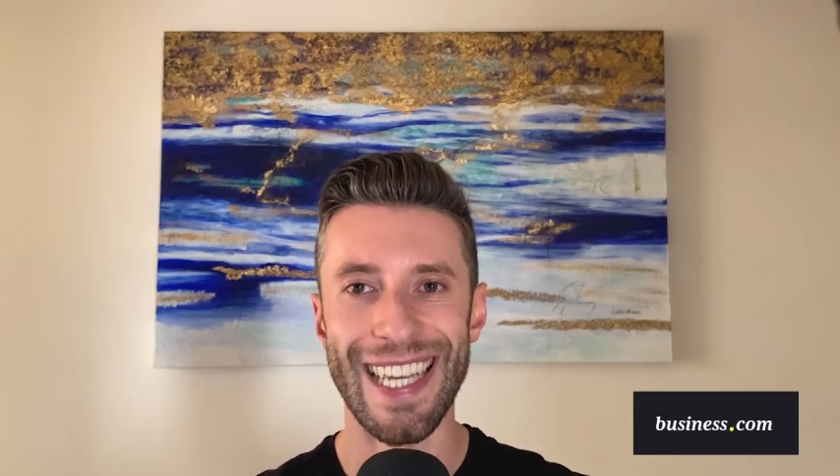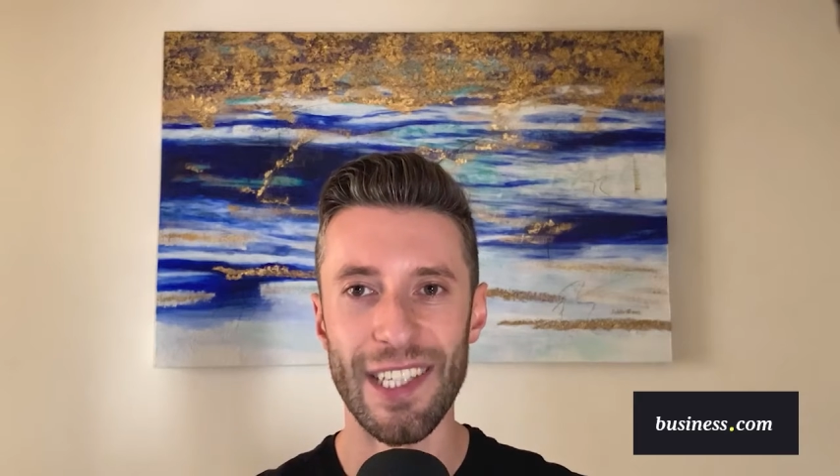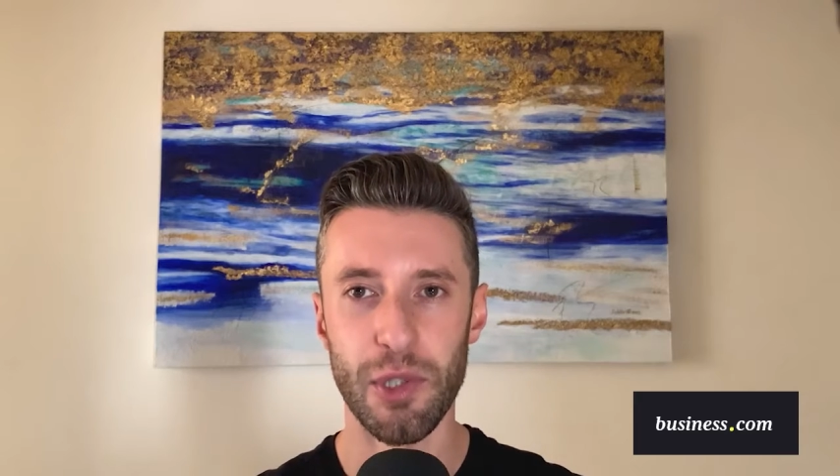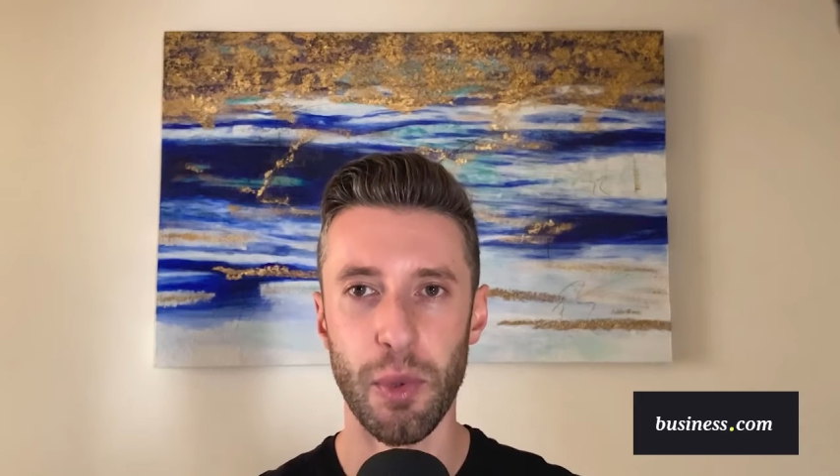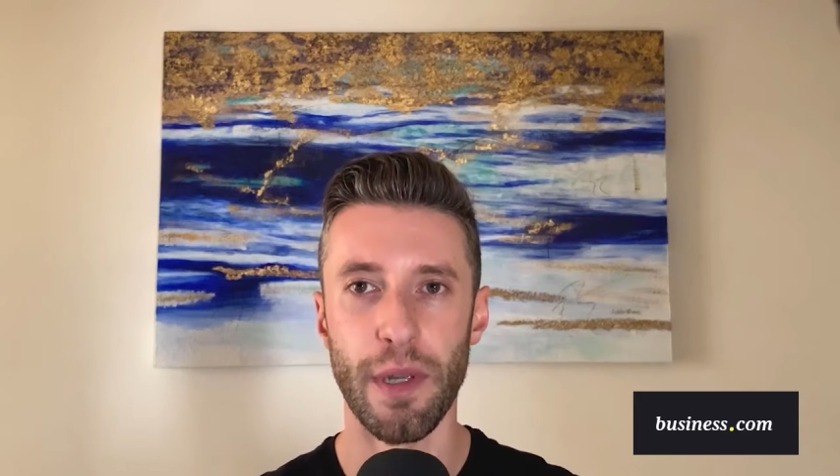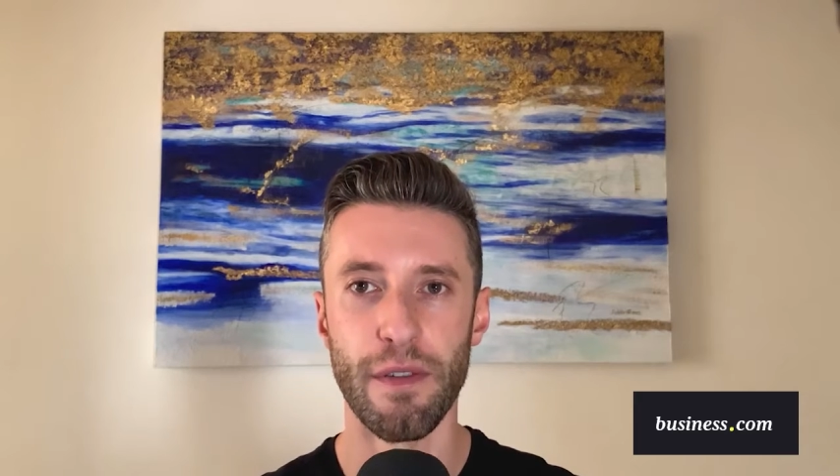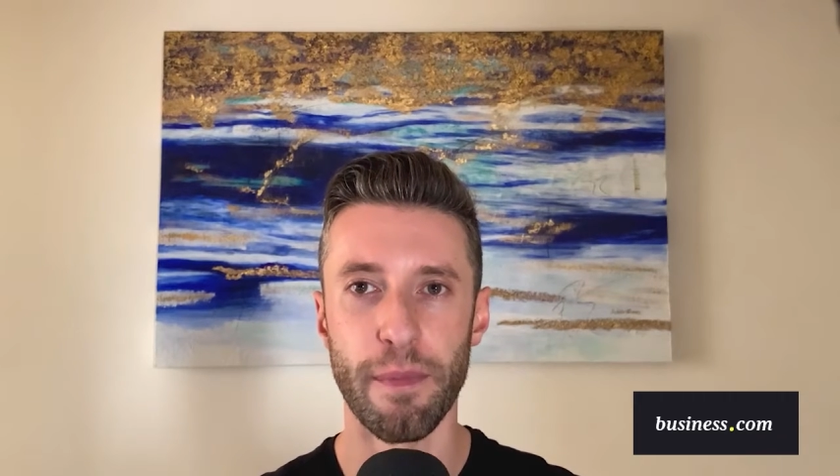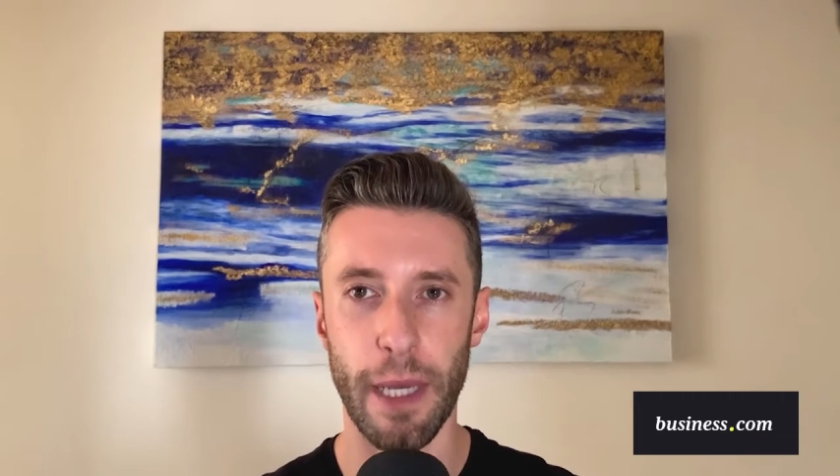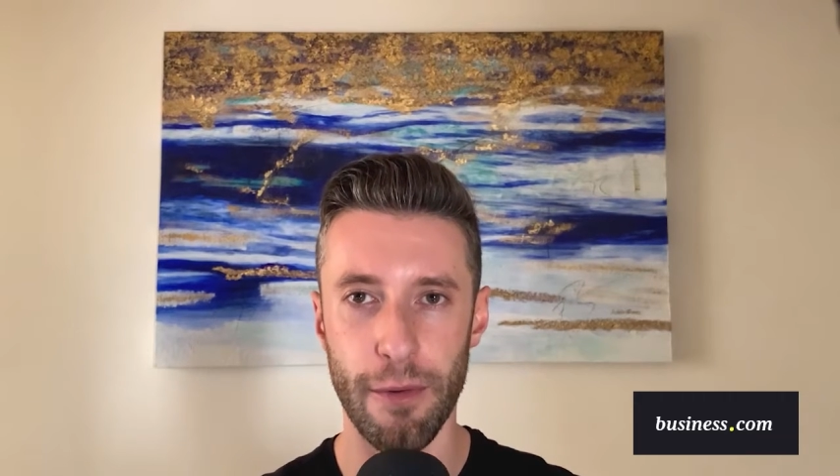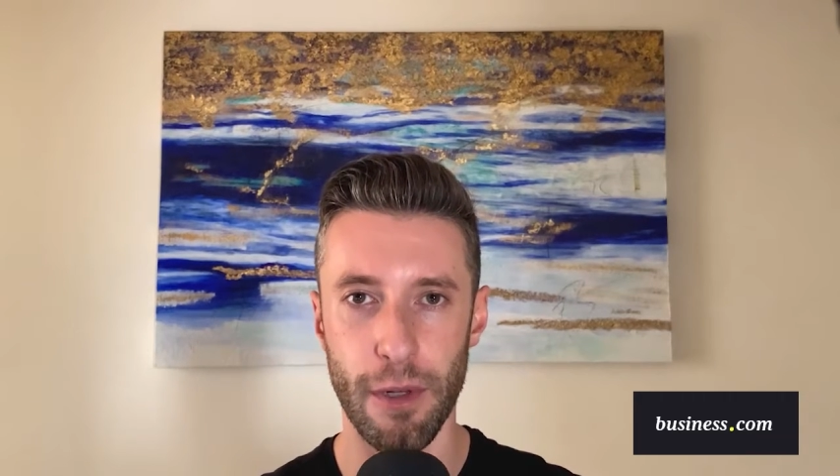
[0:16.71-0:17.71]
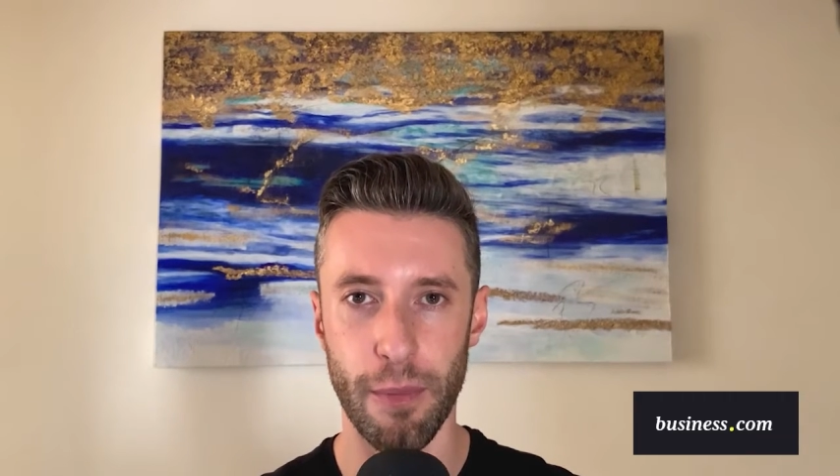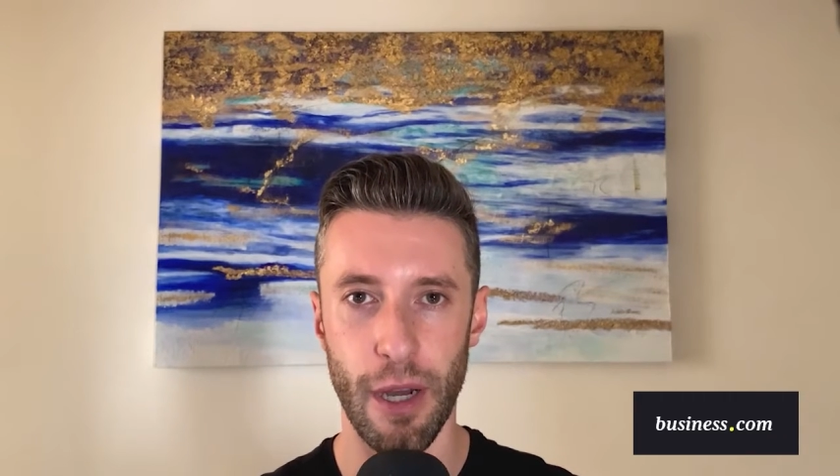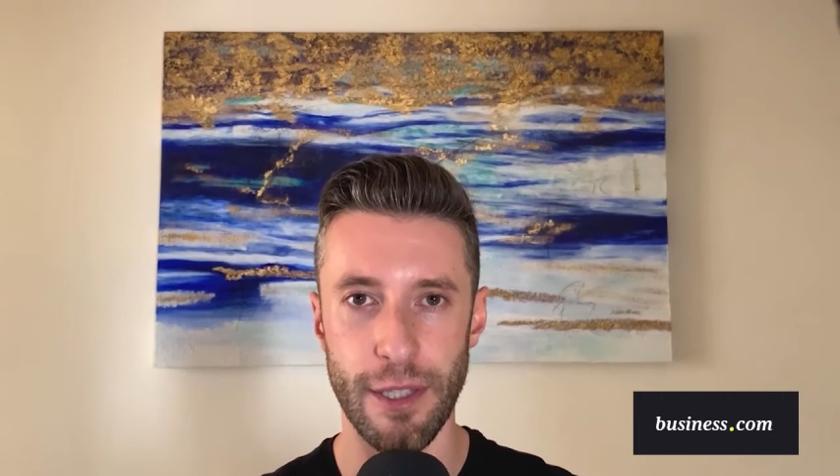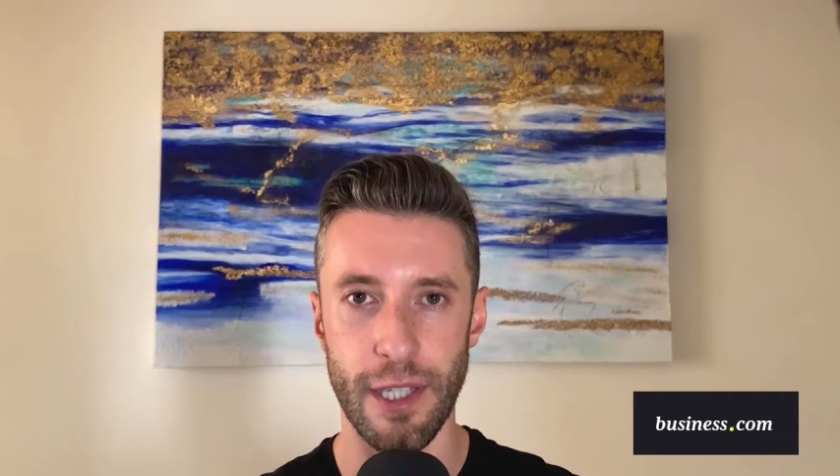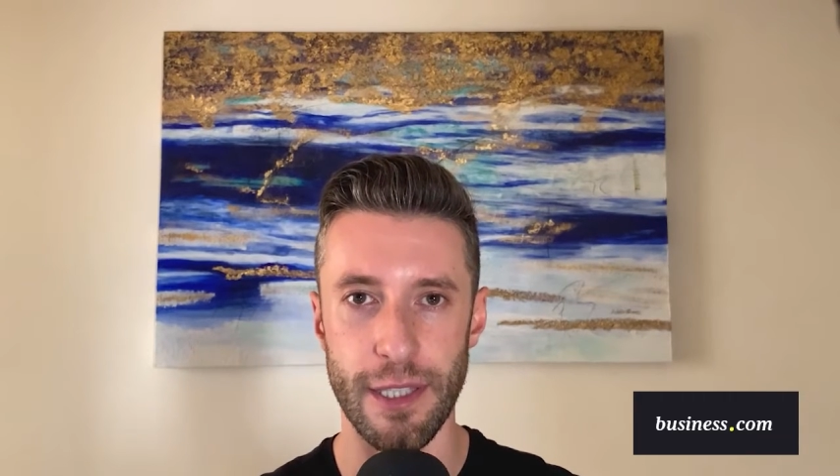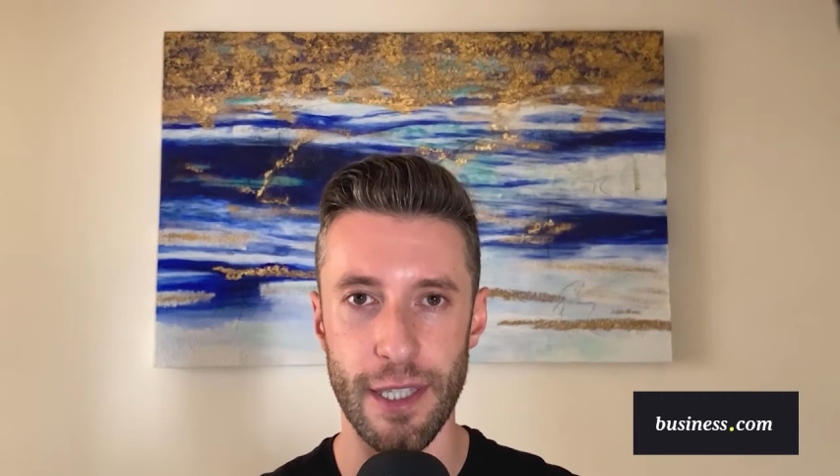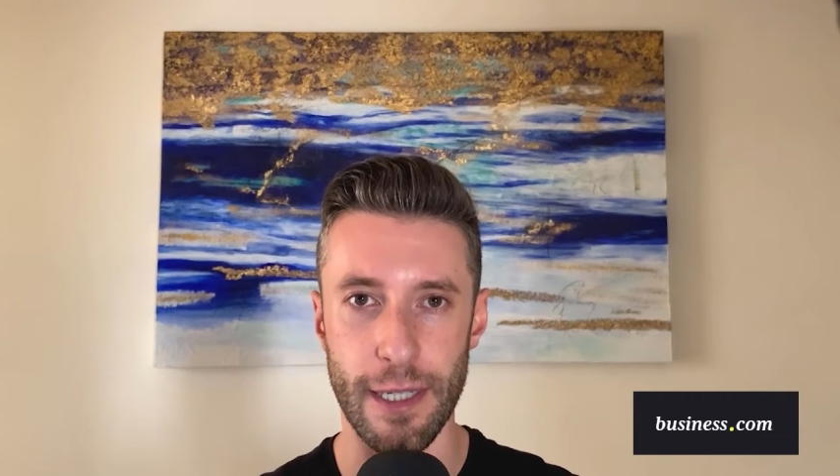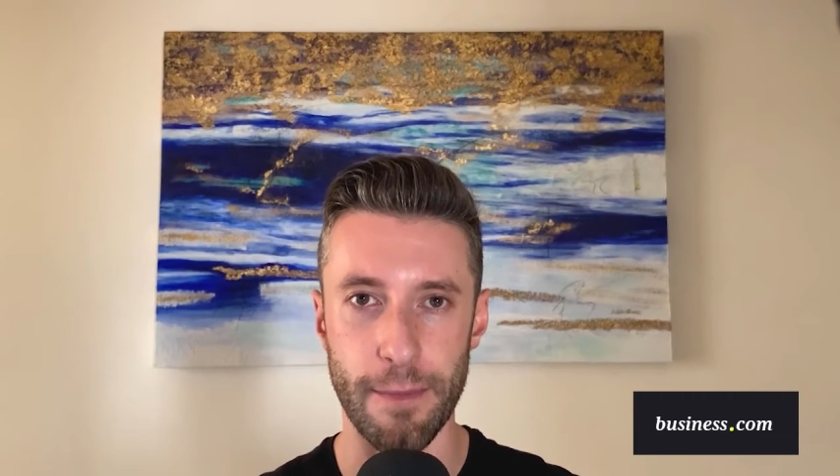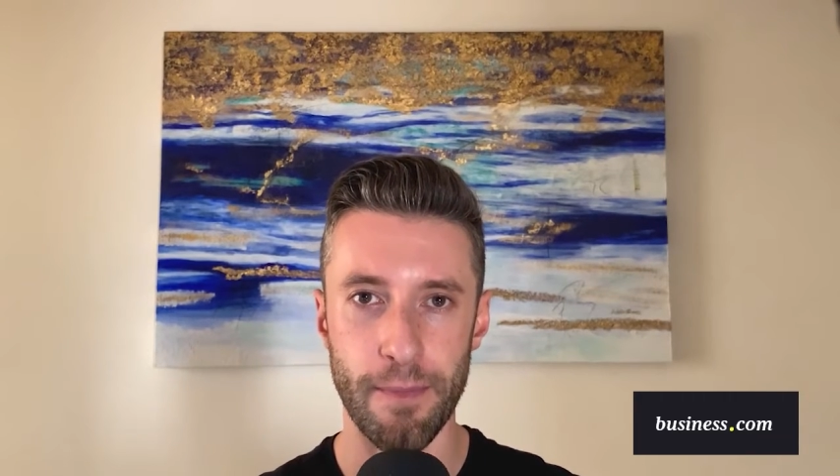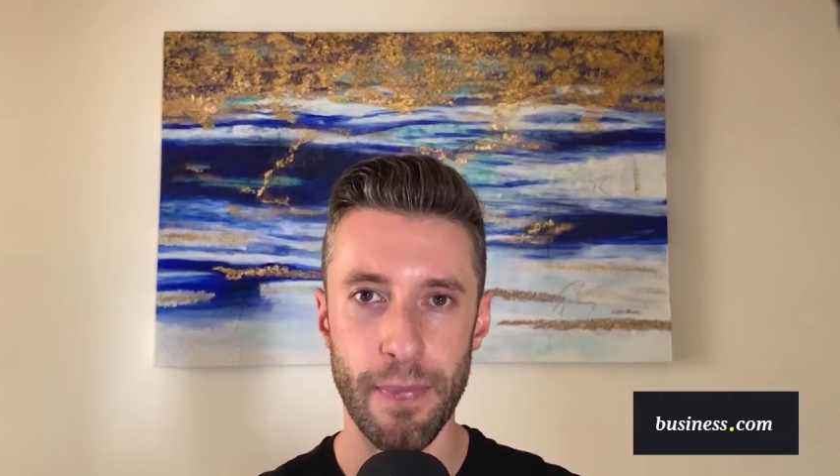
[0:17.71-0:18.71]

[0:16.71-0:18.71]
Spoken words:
history of payroll processing.